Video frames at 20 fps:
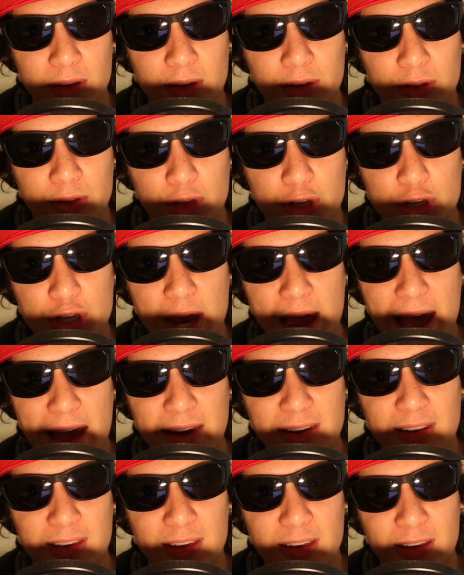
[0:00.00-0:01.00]
The
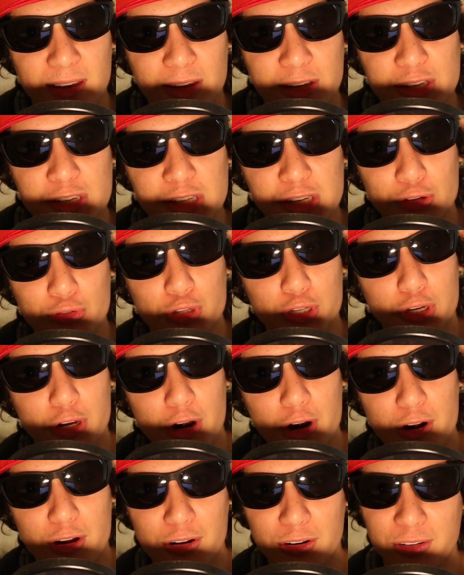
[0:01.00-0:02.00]
Chad can steal the
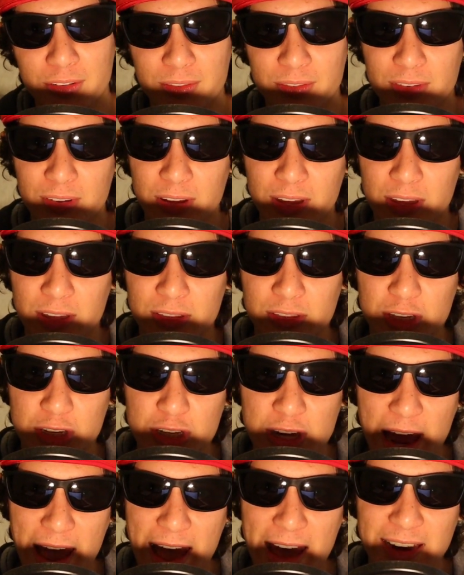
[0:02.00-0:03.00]
girl. The
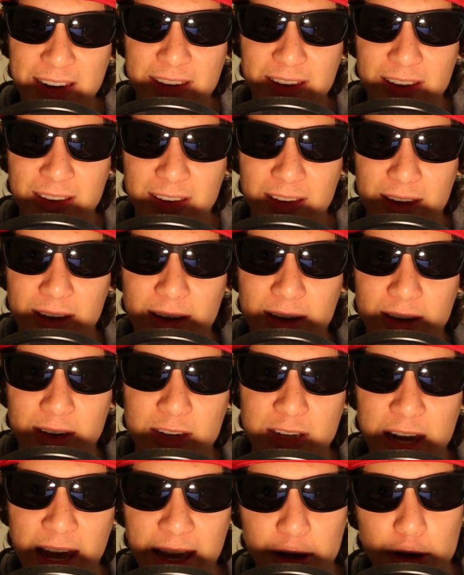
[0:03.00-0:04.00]
Chad
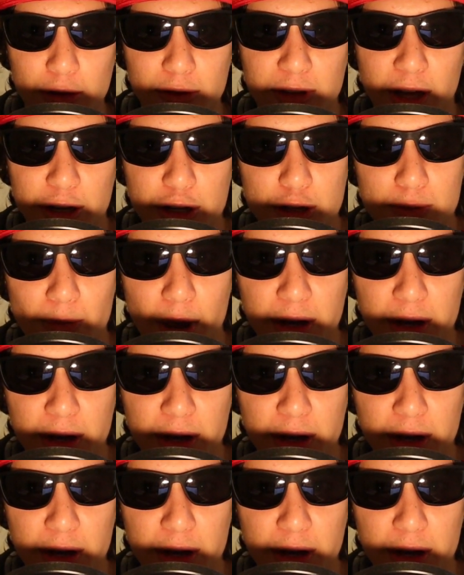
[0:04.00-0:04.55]
can take your lunch